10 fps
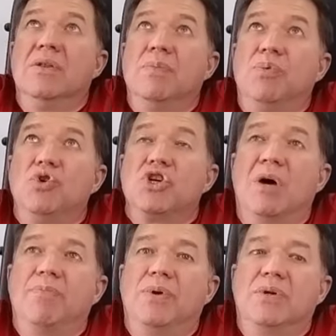the push
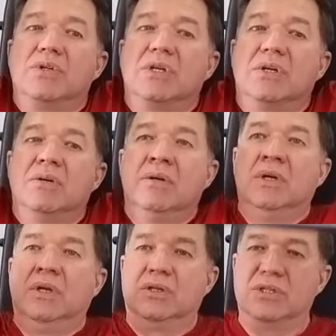up. So
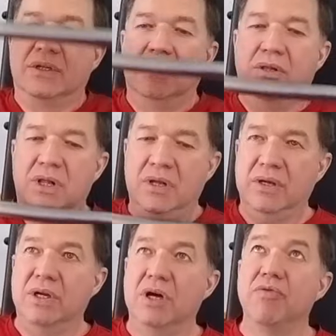still
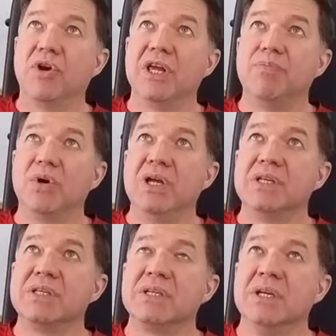an overhead
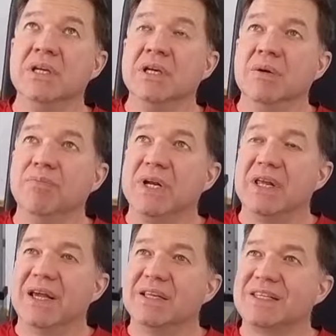press,
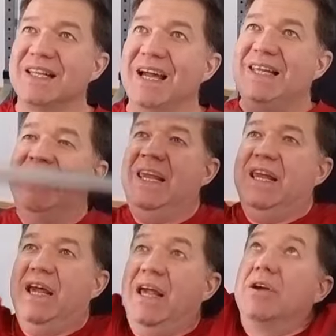but slightly
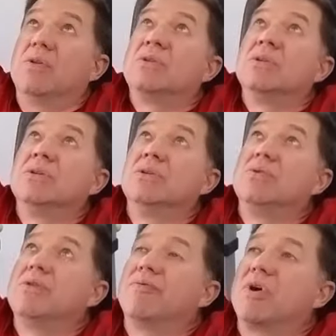angled
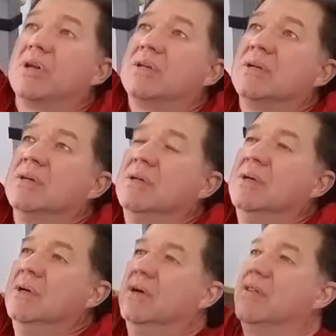to the front.
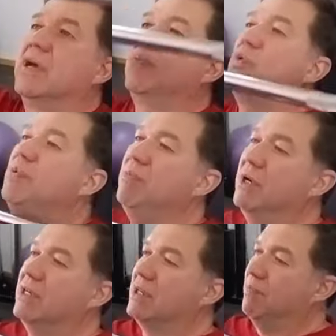That would be
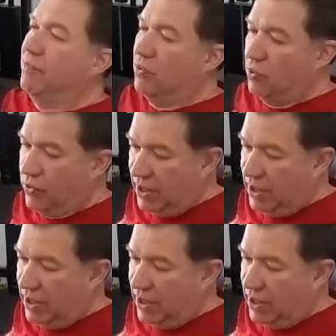my tip for